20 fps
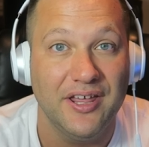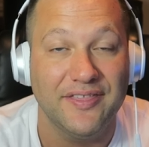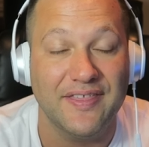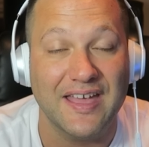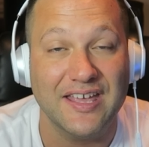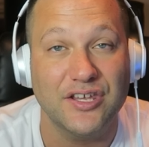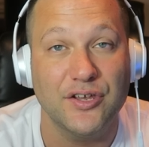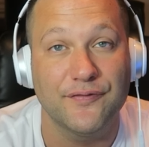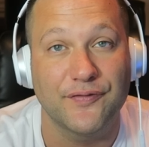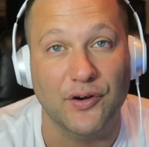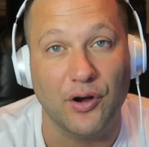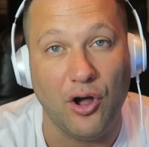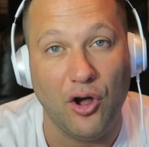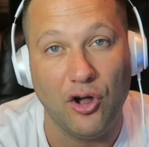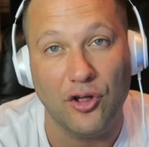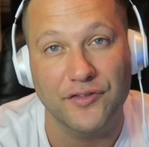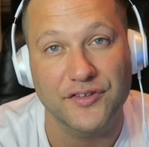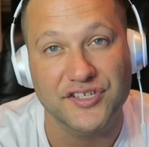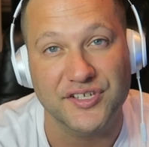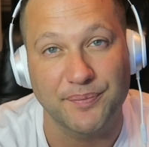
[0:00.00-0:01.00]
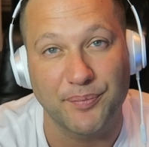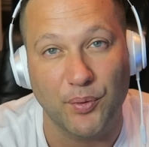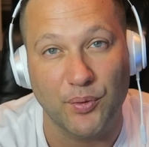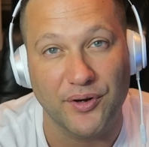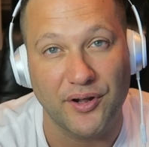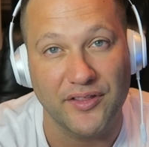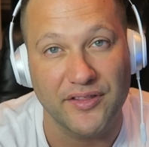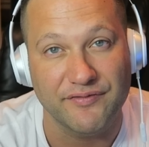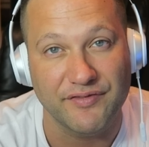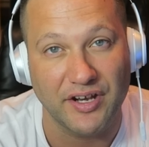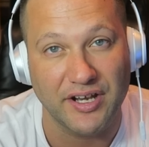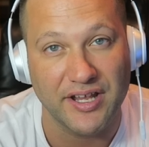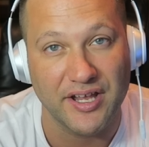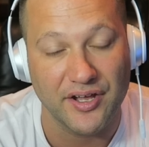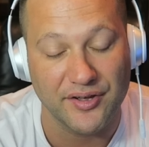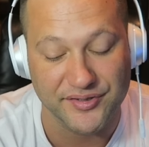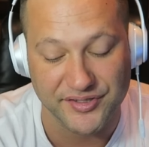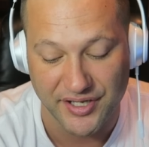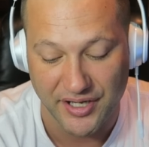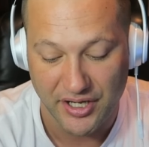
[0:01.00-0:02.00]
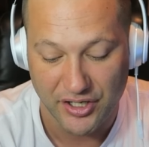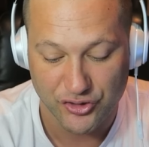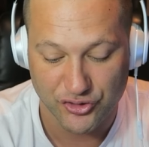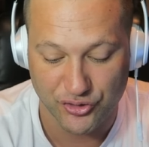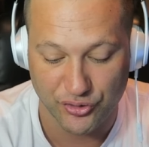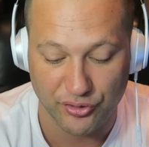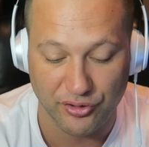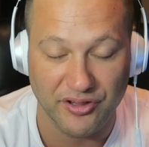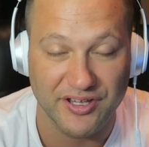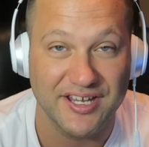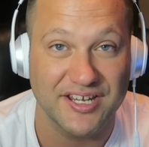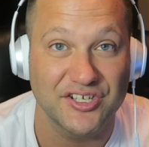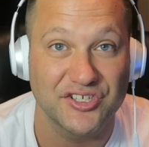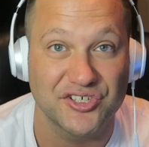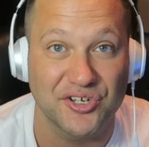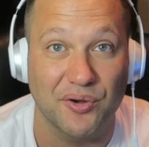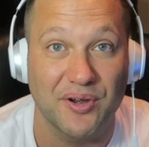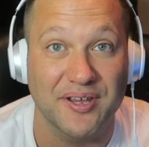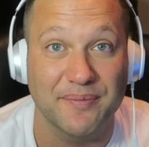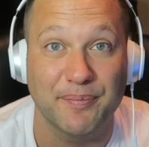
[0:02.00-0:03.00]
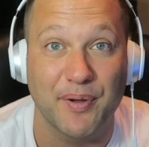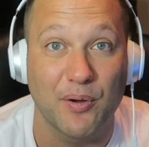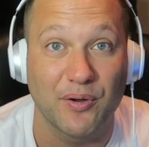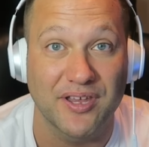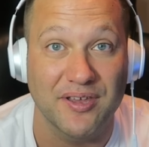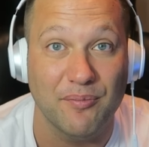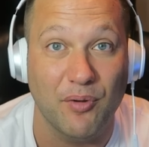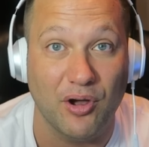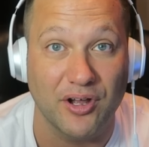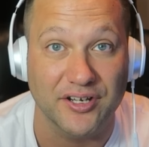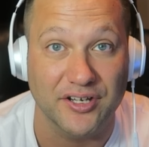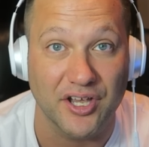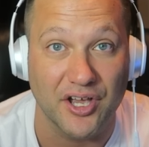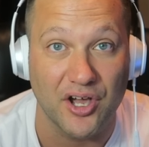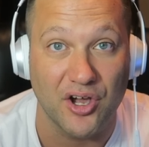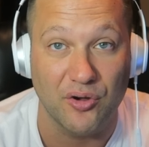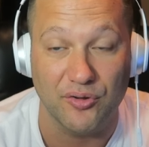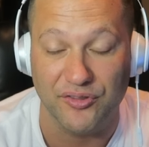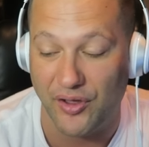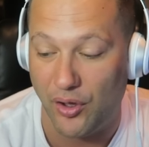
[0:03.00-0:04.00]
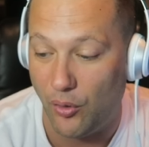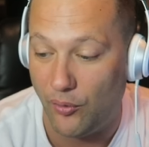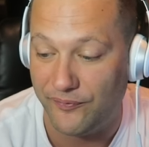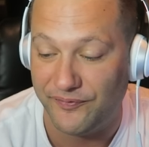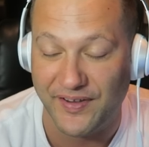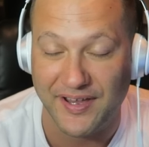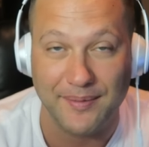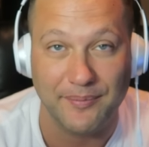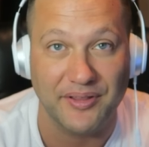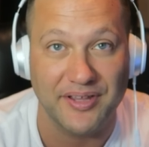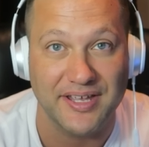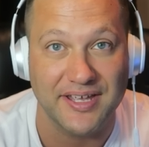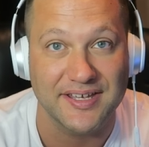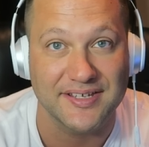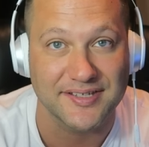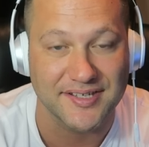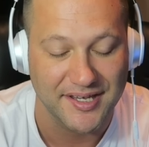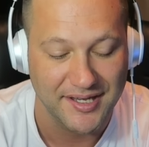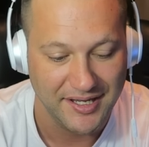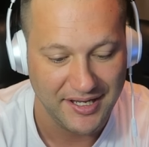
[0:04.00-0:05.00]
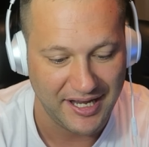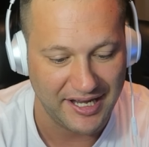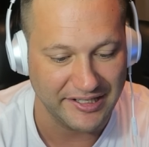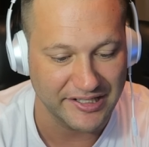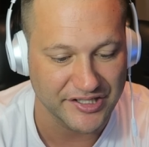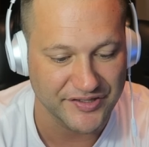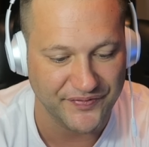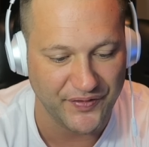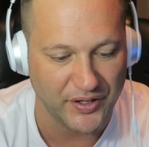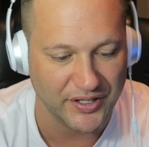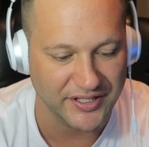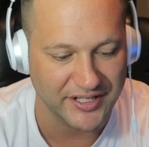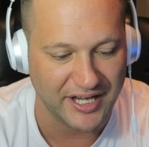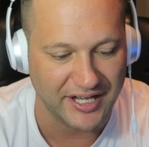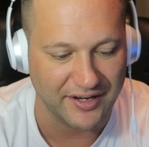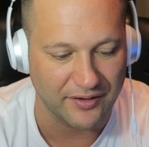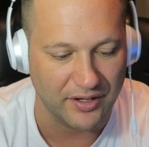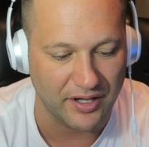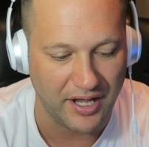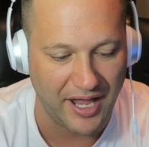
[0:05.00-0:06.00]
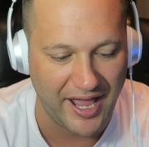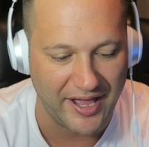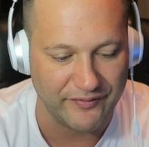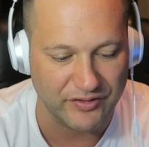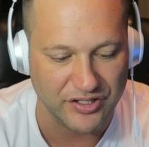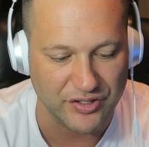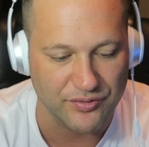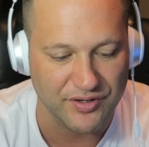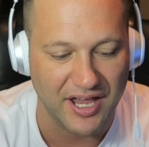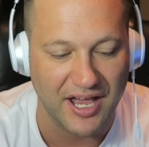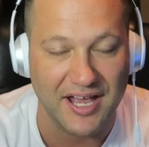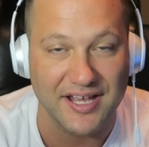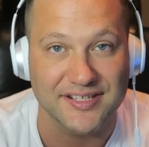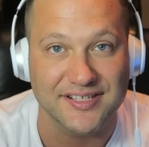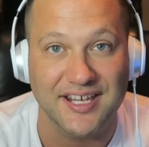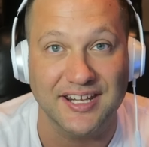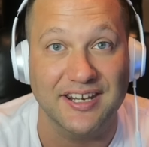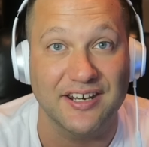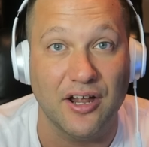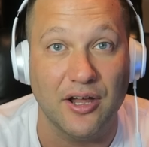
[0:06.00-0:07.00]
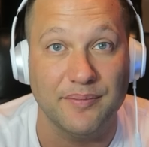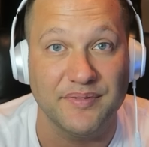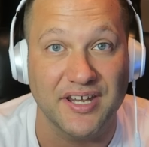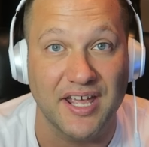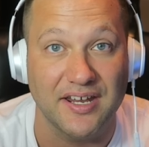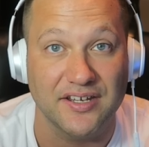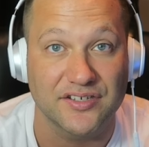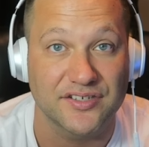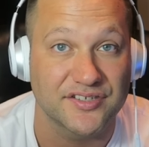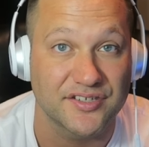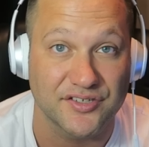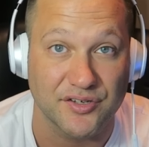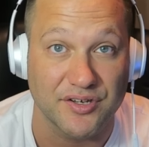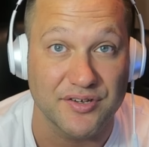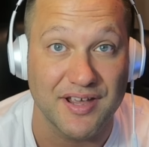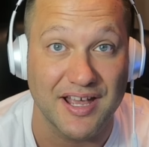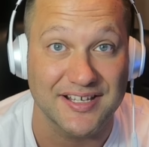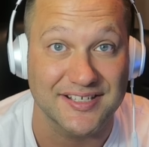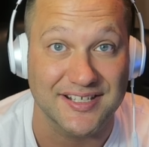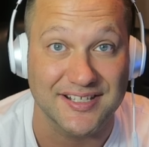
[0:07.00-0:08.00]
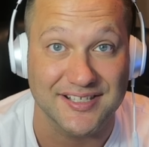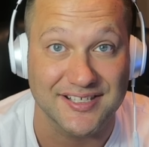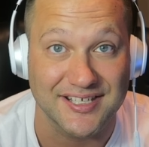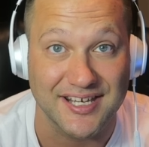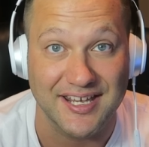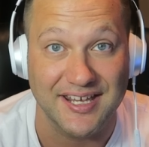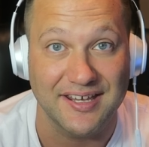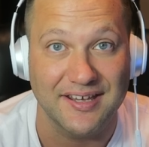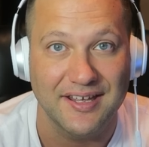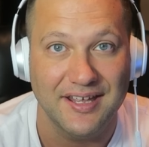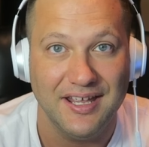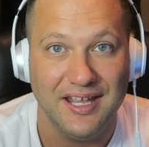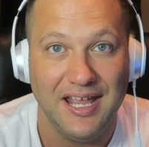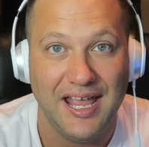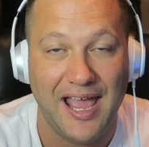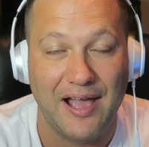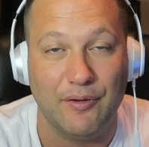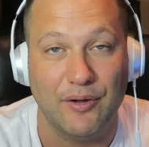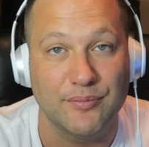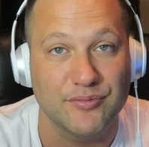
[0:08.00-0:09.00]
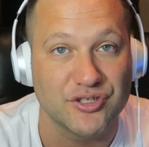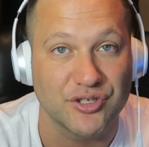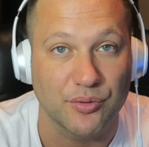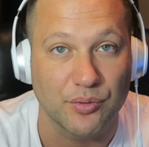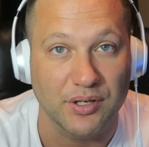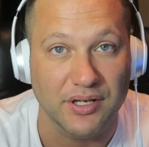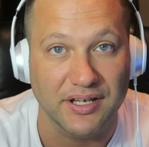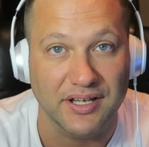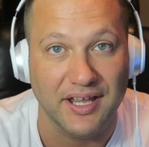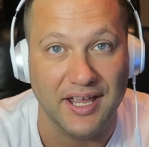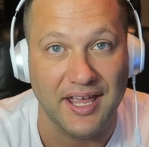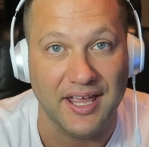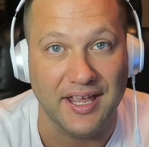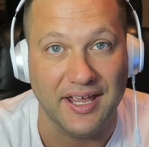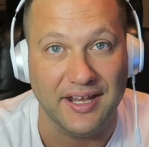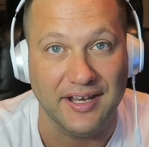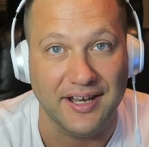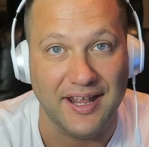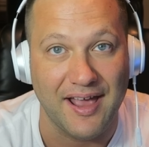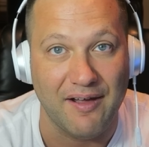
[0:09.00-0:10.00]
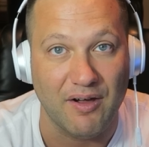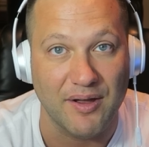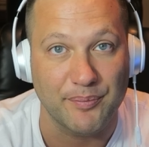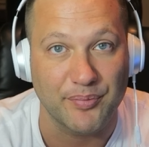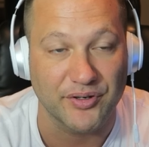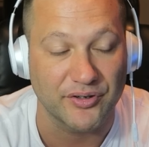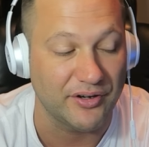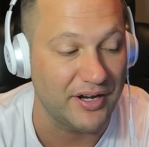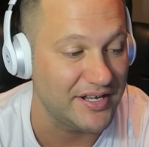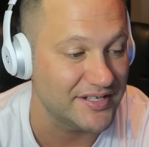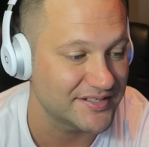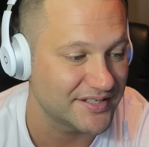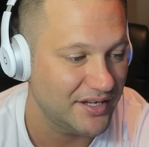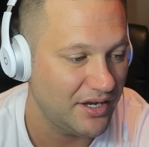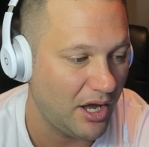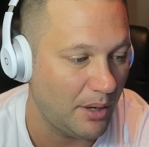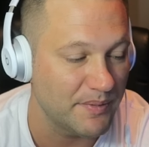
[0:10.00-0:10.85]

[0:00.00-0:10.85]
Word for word: Thank you for all the support on the videos. Truly enjoying Pokemon Go, the whole family is, and it's fun kind of having you guys get an update so you guys can see how I'm doing and how I progress.